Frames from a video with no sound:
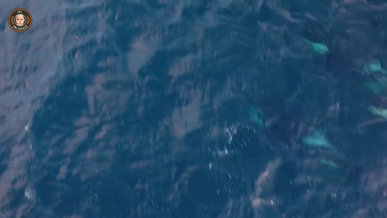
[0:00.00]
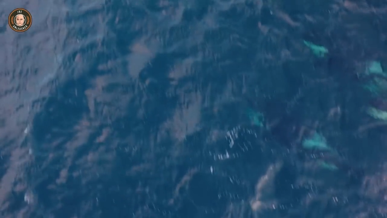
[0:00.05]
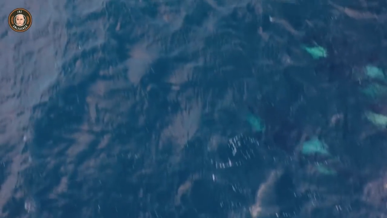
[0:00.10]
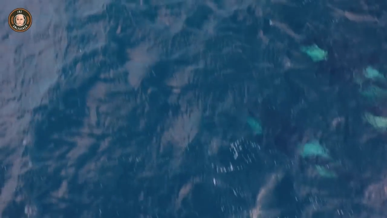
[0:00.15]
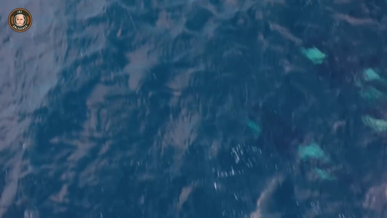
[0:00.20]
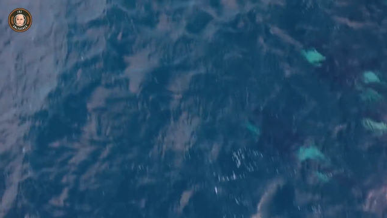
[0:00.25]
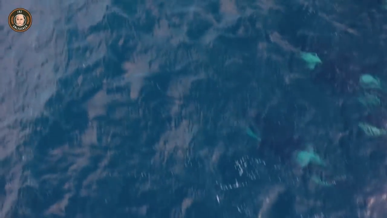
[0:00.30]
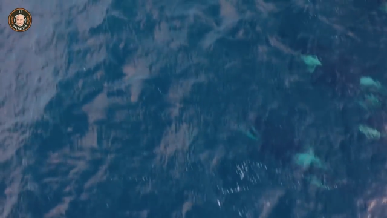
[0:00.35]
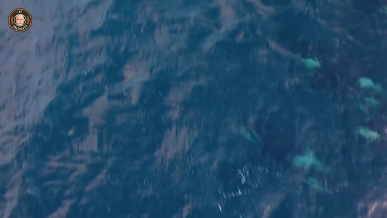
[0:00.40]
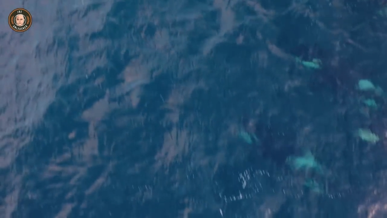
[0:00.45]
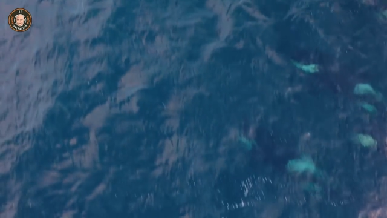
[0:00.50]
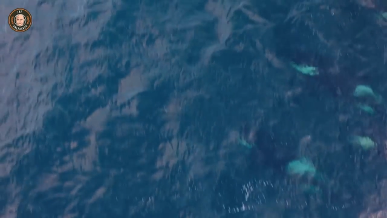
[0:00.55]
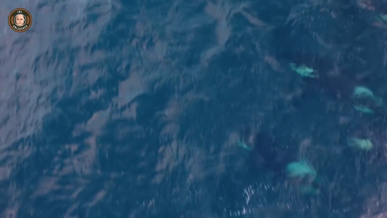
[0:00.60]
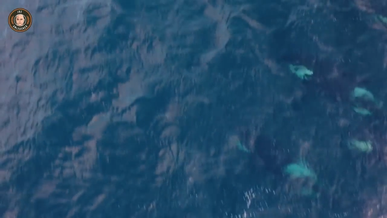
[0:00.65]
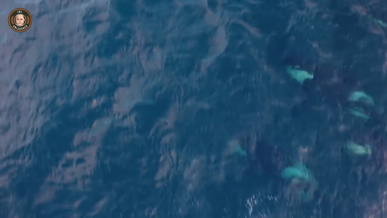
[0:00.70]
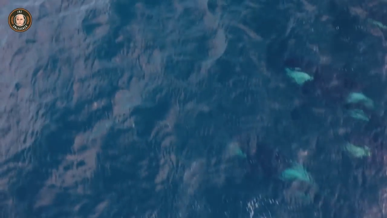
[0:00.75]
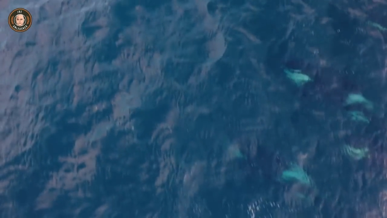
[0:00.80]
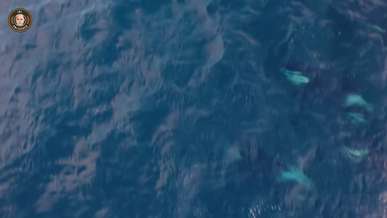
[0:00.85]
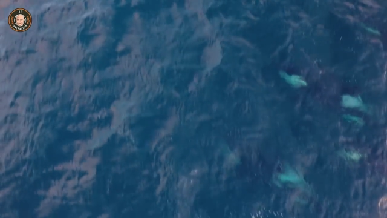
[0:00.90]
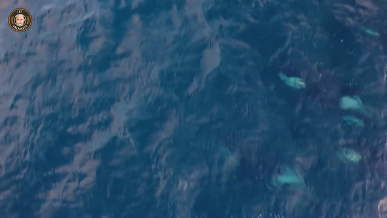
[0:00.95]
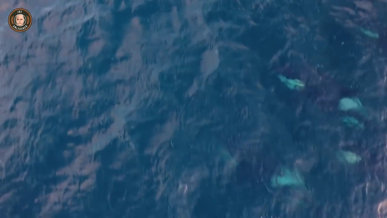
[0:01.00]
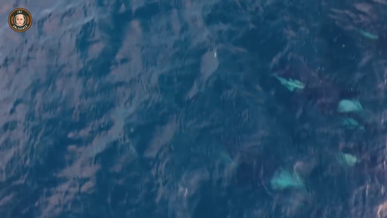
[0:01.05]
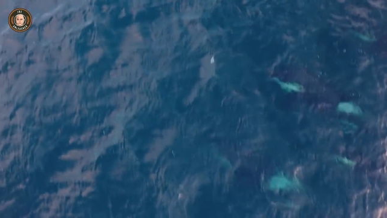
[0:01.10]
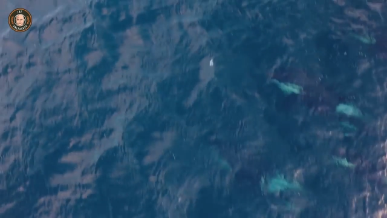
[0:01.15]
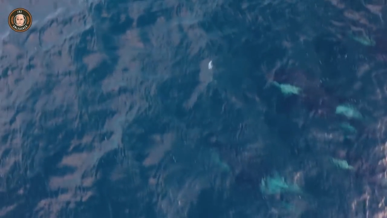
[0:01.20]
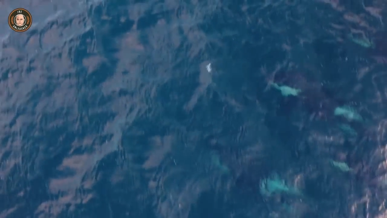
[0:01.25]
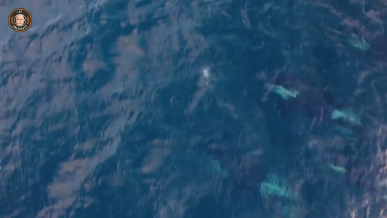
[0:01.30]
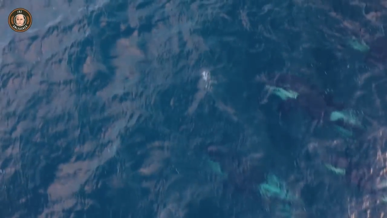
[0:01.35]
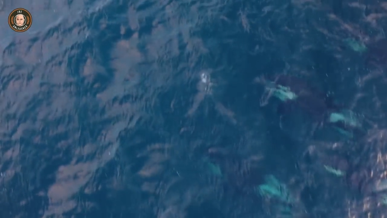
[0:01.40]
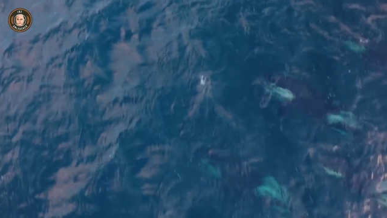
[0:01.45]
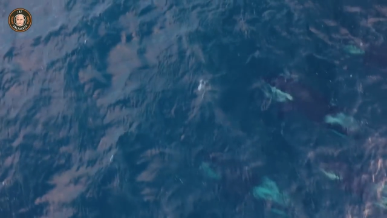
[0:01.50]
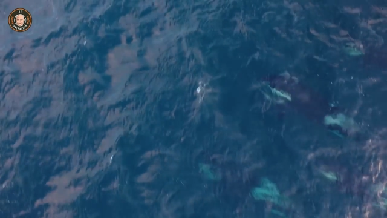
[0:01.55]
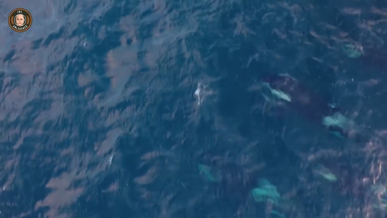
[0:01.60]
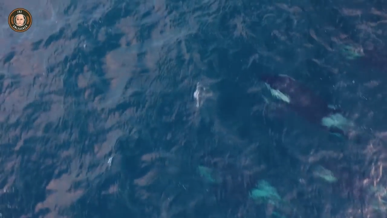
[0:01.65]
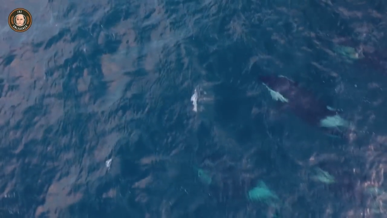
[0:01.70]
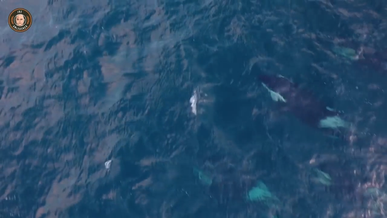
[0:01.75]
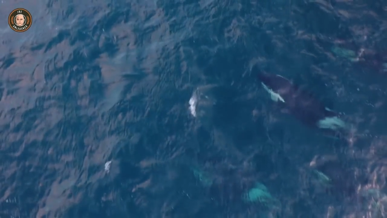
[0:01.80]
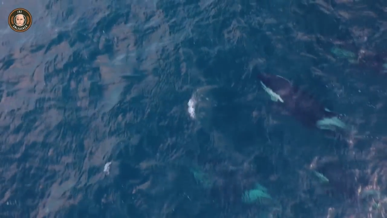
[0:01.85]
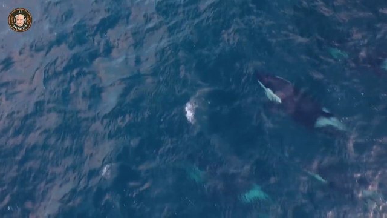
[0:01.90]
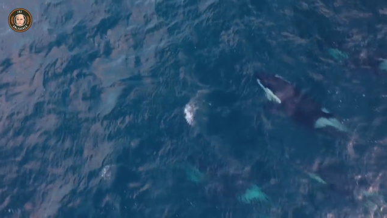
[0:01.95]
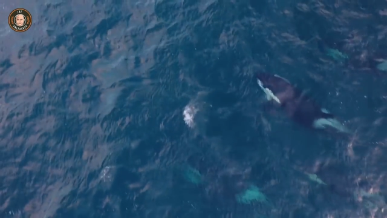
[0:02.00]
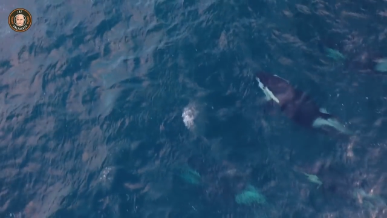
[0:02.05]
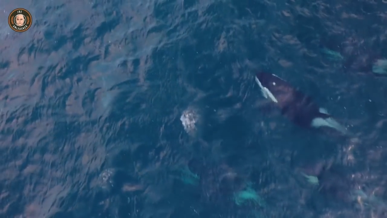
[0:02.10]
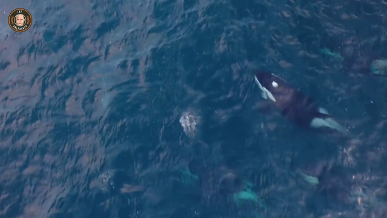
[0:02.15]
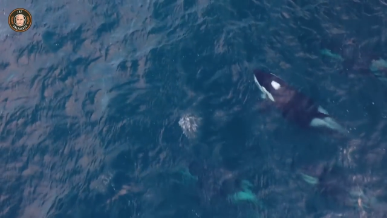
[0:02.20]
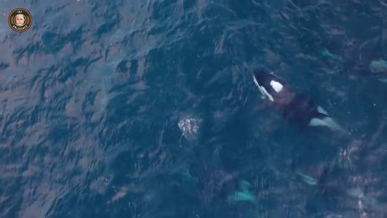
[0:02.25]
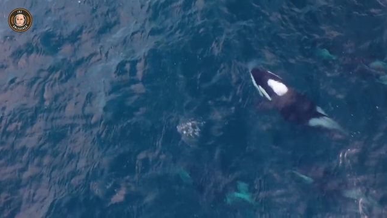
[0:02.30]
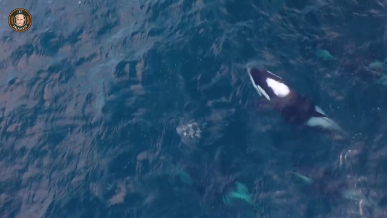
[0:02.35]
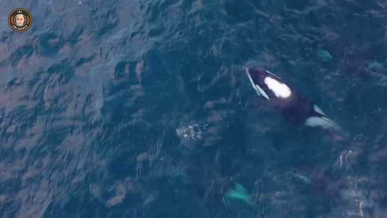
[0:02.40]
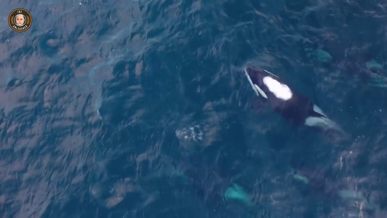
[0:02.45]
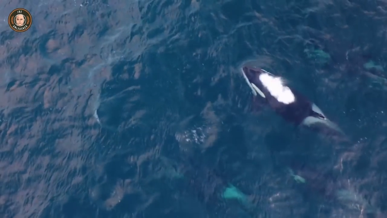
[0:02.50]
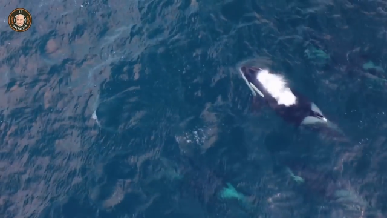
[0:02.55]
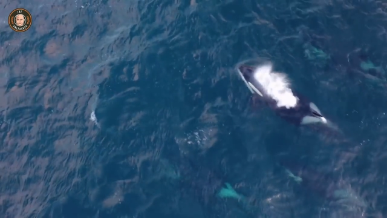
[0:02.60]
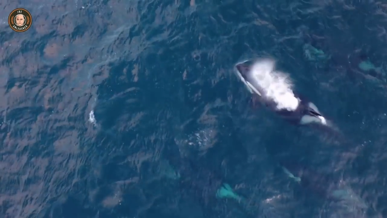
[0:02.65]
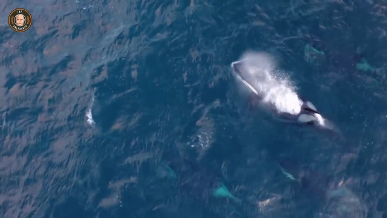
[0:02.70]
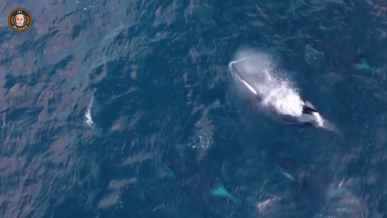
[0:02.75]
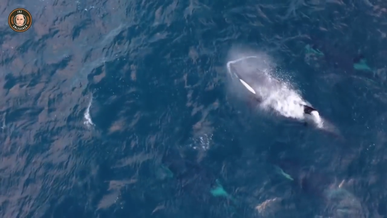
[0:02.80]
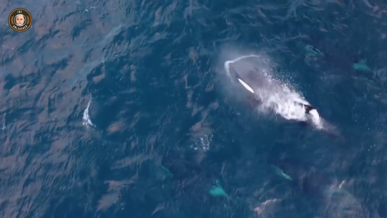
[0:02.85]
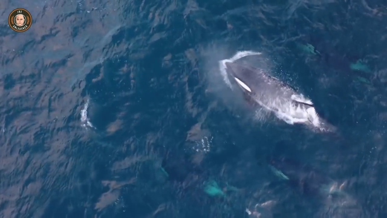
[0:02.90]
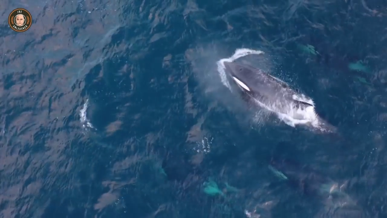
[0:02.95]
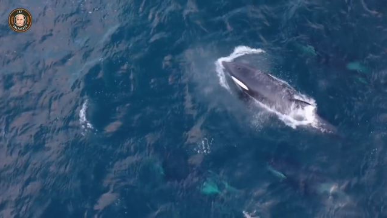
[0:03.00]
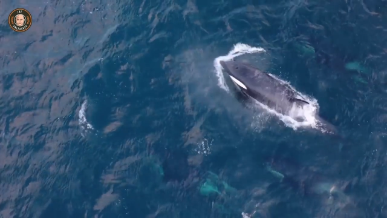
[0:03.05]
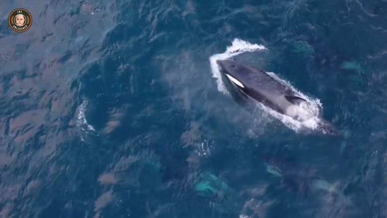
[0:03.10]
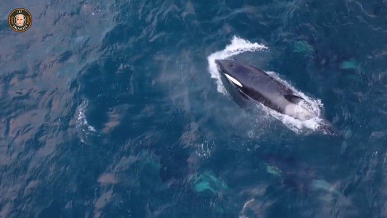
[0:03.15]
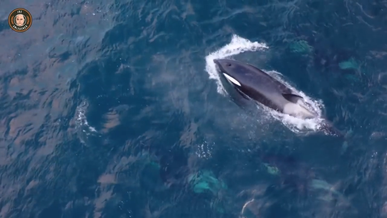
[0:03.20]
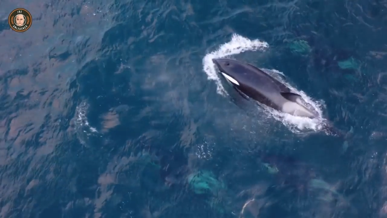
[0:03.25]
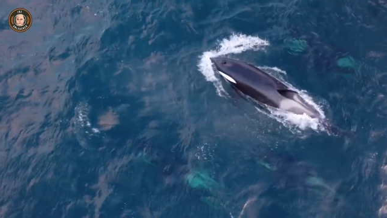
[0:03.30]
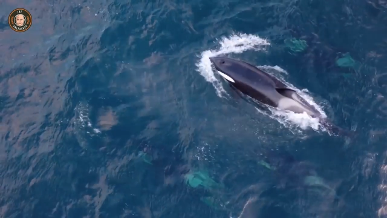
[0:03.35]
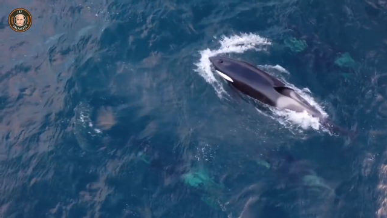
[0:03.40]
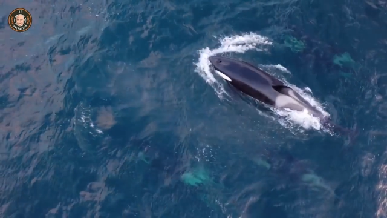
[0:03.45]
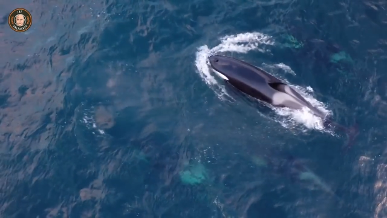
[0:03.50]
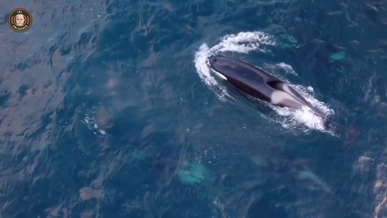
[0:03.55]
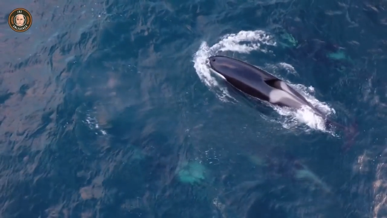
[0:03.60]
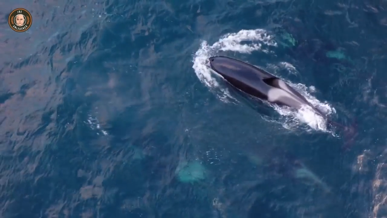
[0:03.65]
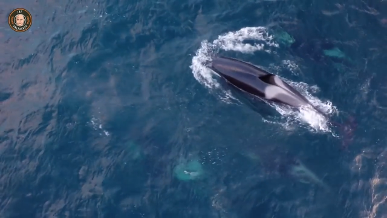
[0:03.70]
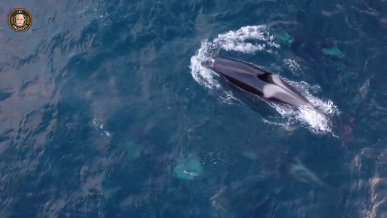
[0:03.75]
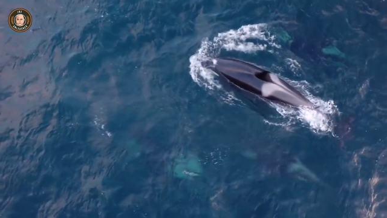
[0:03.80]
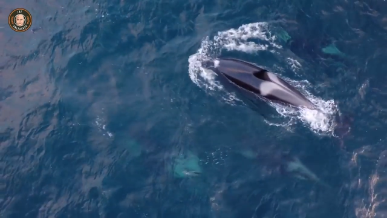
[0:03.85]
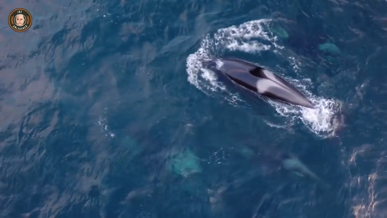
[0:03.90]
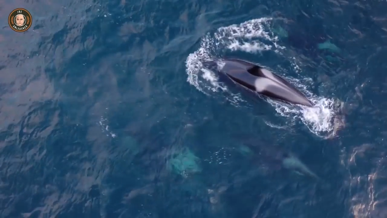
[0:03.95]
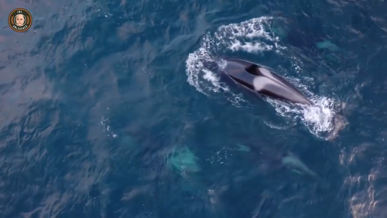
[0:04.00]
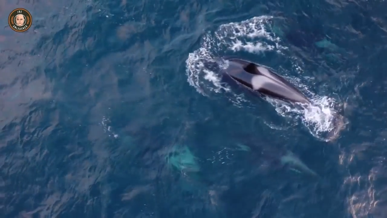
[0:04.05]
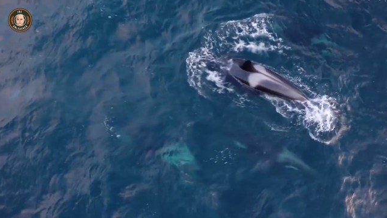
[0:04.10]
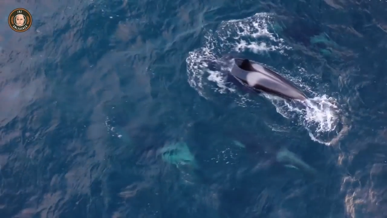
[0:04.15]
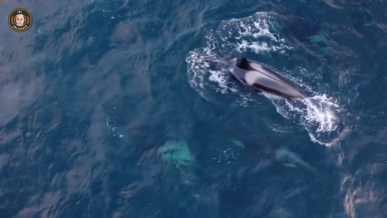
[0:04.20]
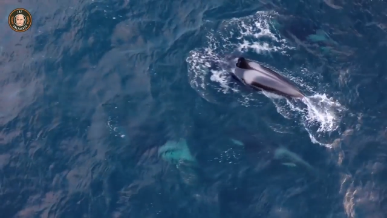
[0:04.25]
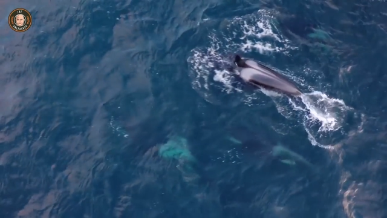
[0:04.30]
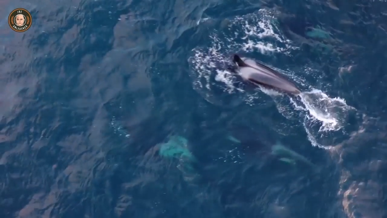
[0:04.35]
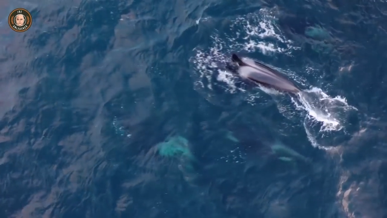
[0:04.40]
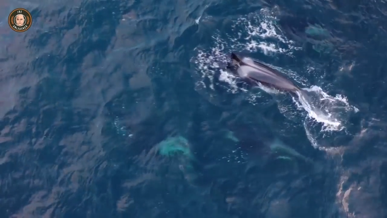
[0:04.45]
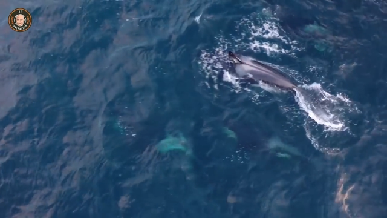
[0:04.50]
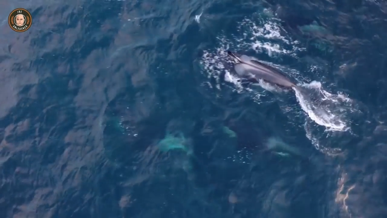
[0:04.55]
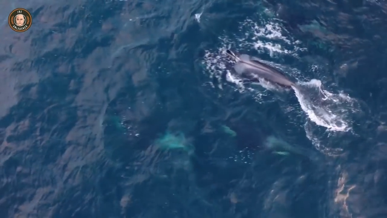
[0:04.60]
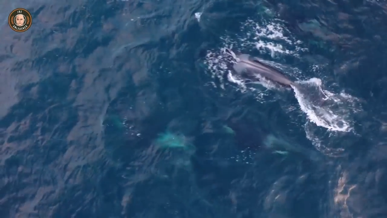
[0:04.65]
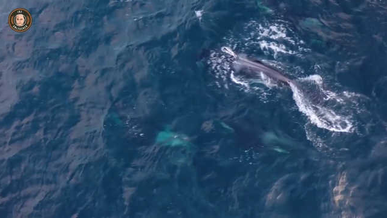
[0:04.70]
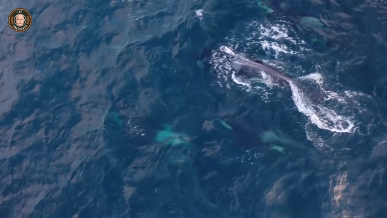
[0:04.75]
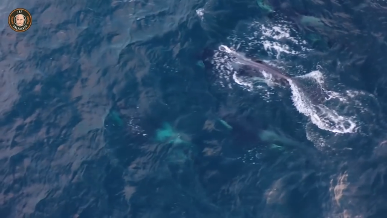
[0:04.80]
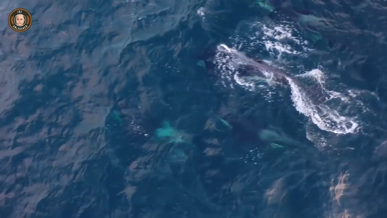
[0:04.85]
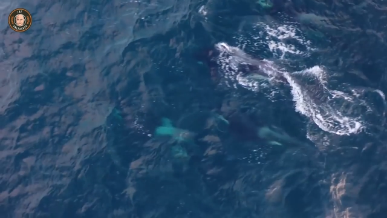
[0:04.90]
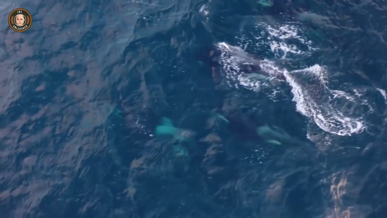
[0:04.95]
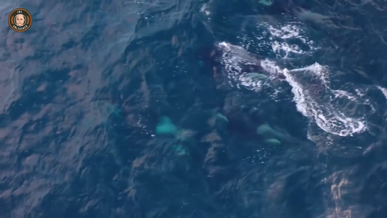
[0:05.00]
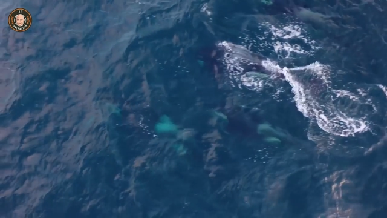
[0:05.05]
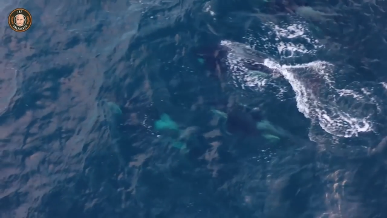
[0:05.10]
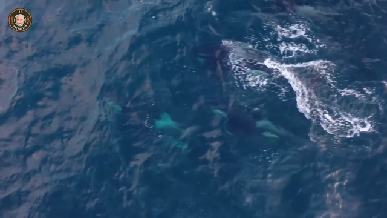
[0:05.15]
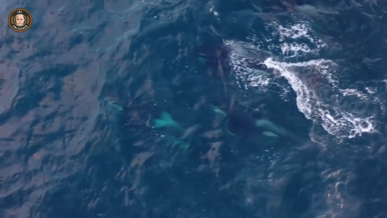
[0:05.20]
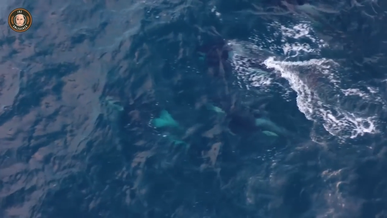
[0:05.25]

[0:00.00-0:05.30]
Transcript: Nobody's mouth can be seen.